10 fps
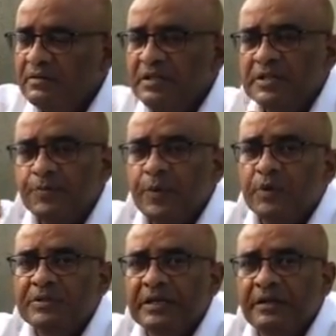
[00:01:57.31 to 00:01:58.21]

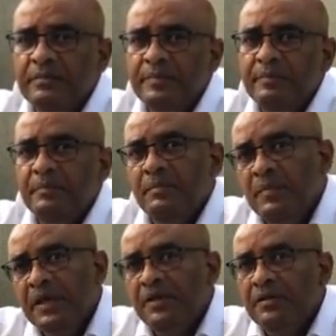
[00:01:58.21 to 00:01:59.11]
disputed
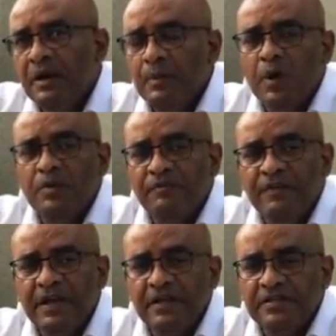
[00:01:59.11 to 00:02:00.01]
me about the
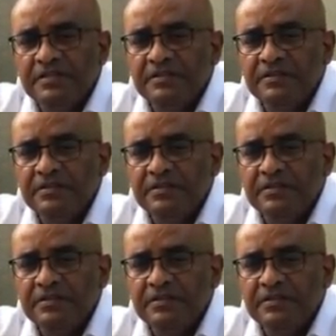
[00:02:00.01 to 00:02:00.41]
figures,